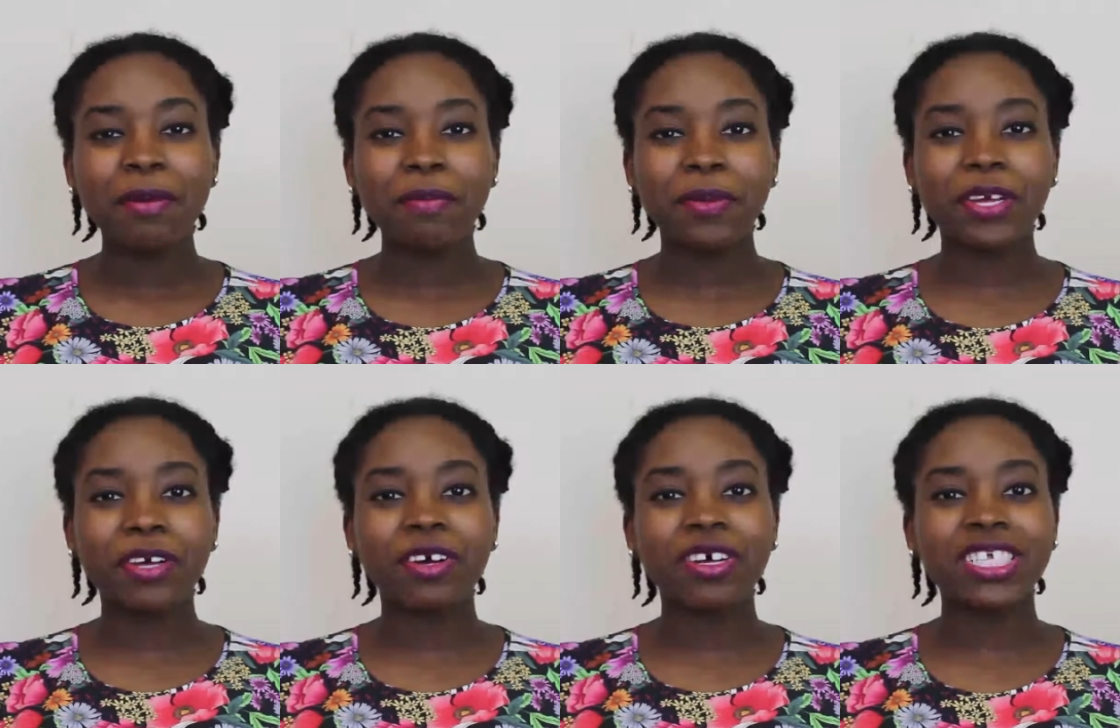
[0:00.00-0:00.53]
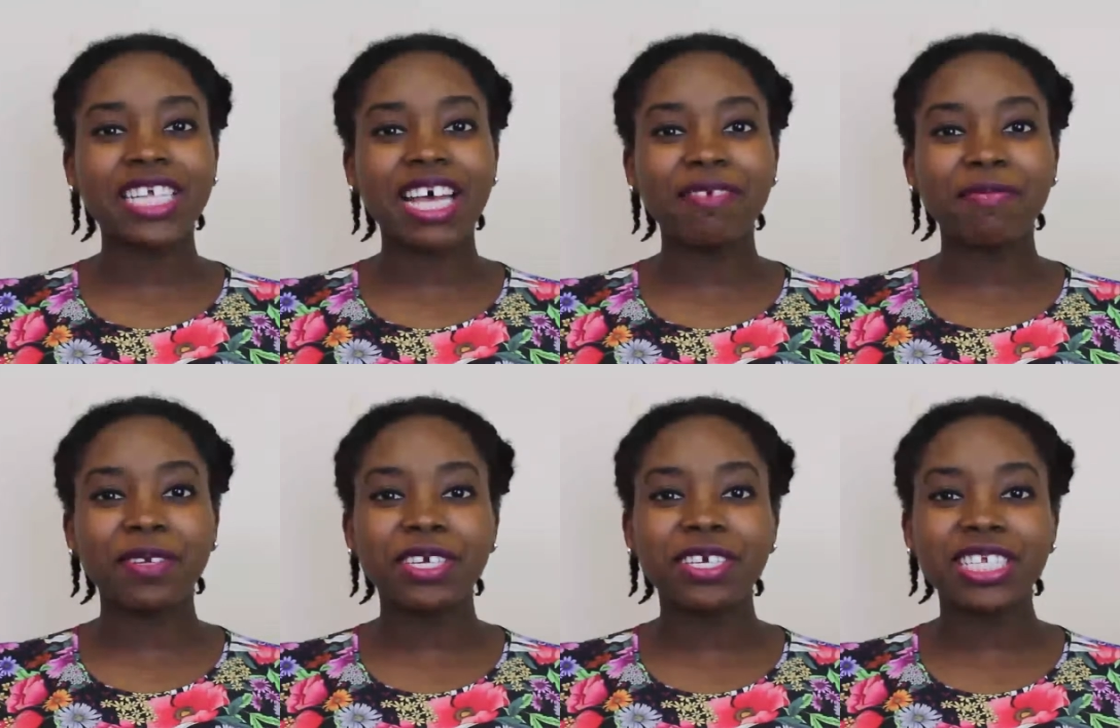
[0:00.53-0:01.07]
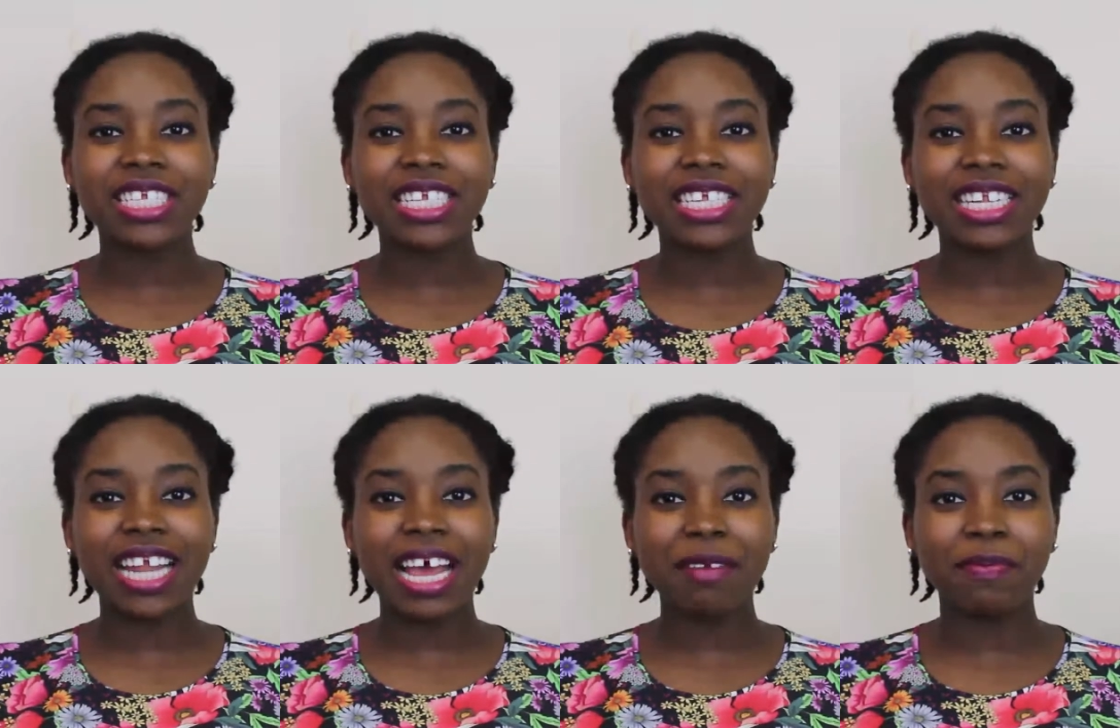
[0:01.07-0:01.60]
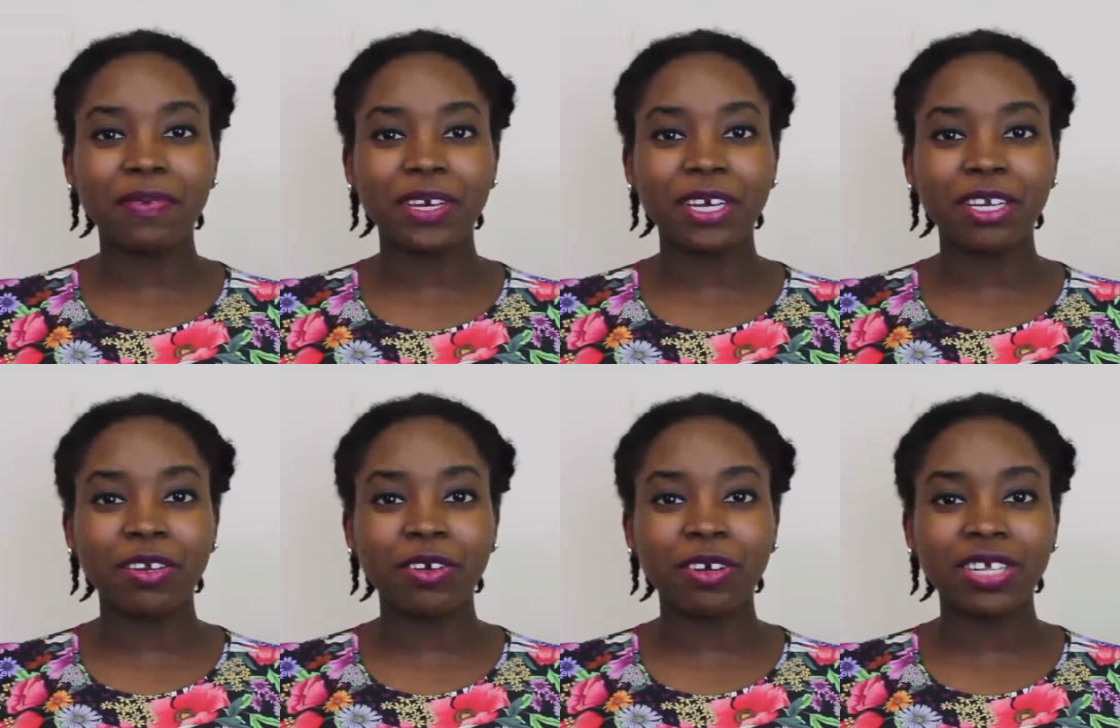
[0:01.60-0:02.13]
because I've been using the
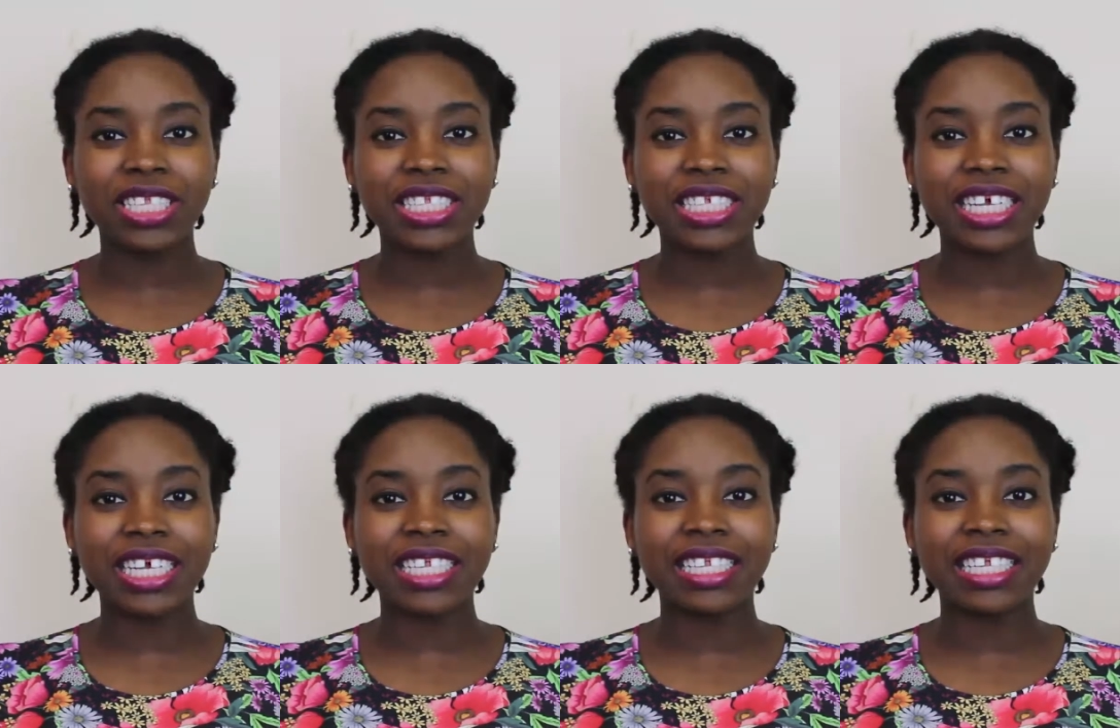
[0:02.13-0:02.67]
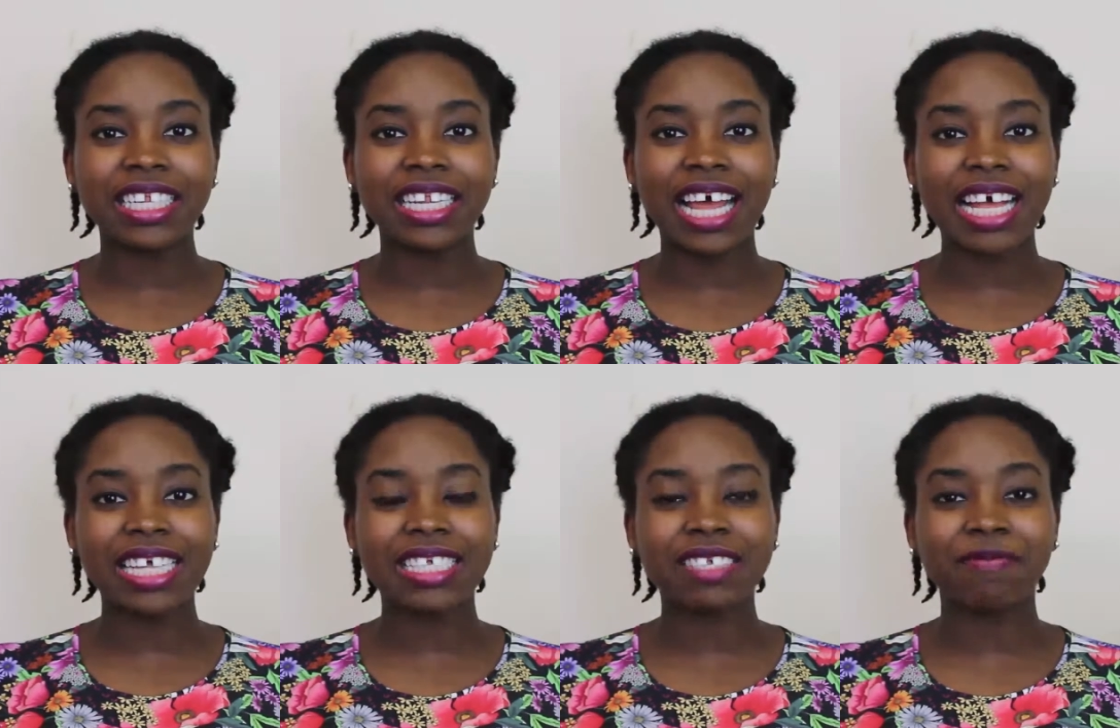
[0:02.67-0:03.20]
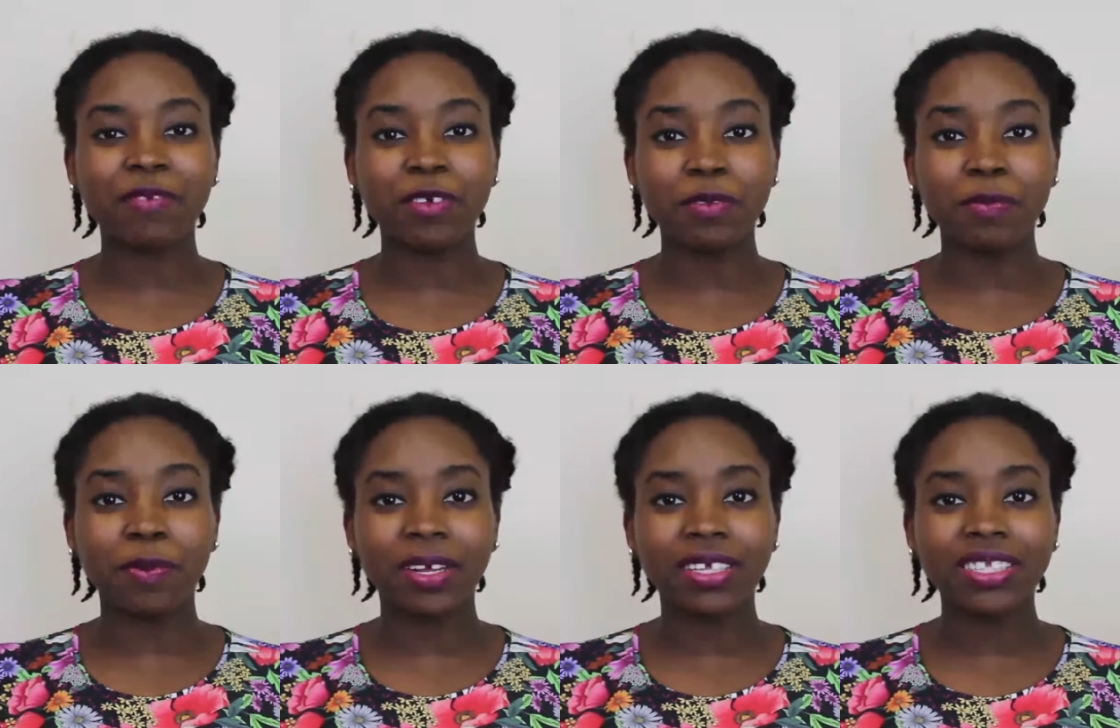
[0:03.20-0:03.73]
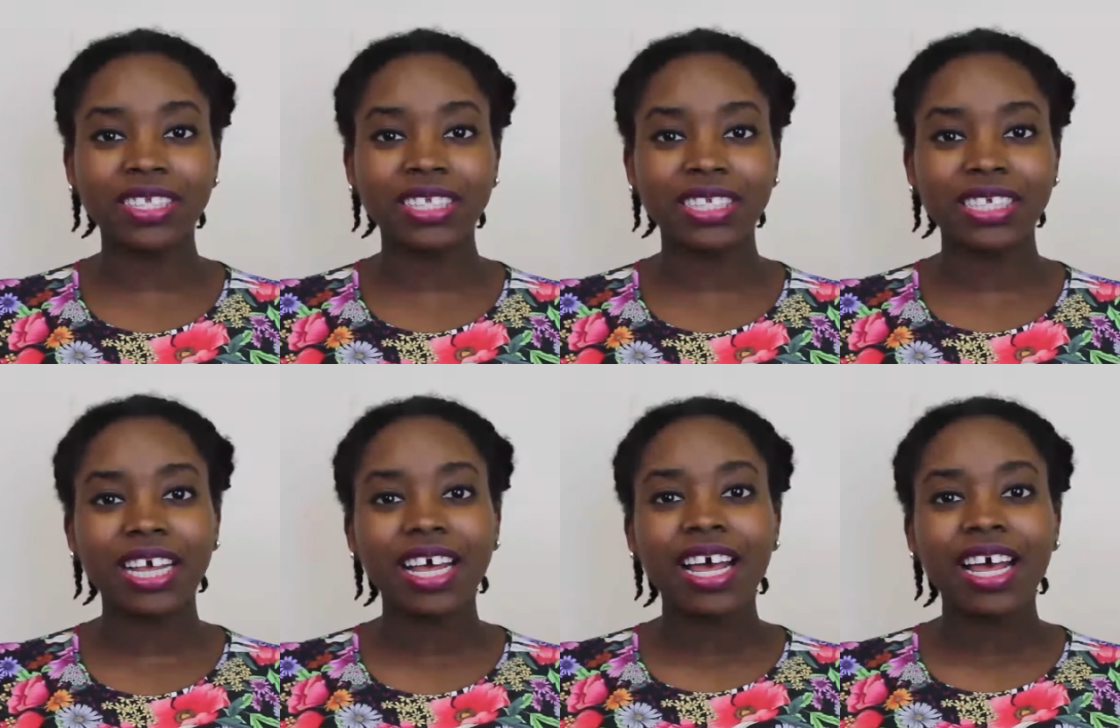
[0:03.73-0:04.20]
library a lot in the last few months.